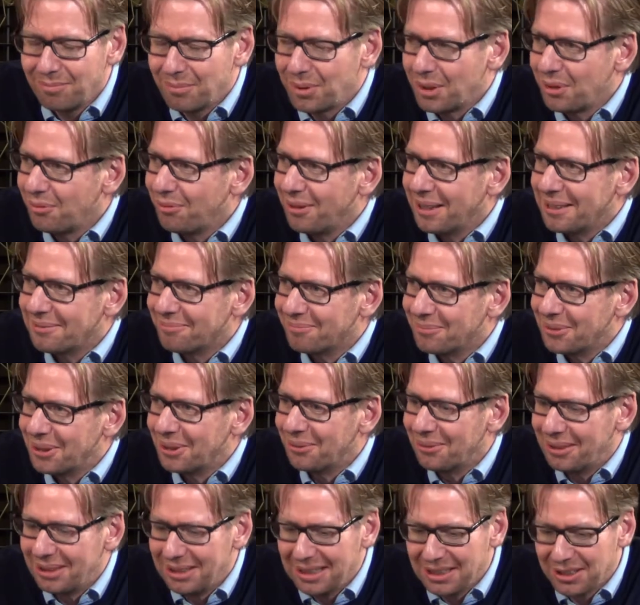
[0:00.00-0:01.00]
Perfect.
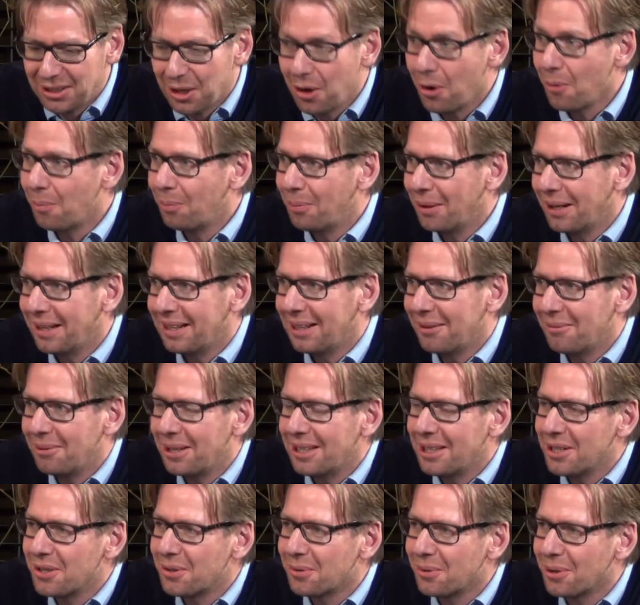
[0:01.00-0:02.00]
Well, let's hope then
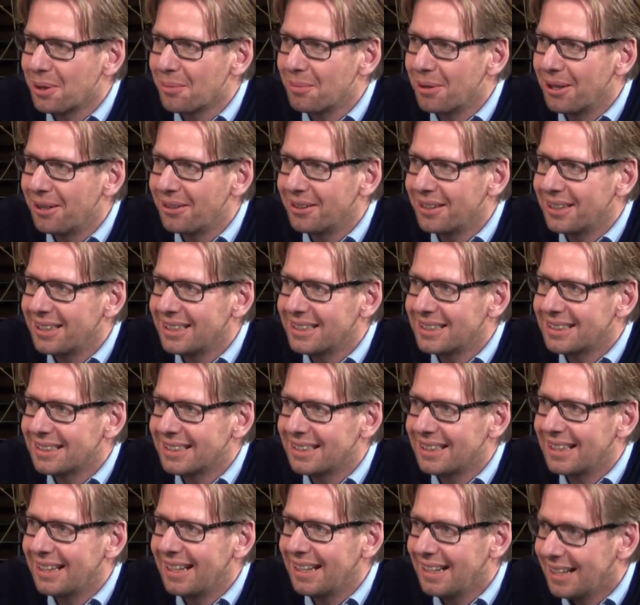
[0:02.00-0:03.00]
we can talk about
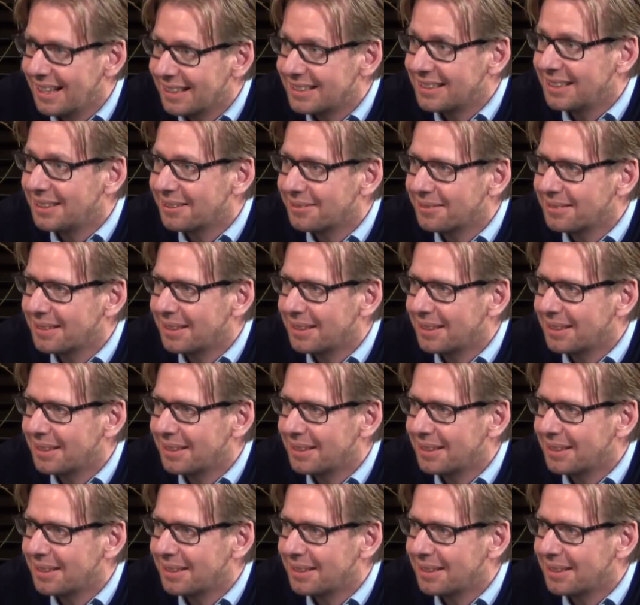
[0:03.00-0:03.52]
this next year.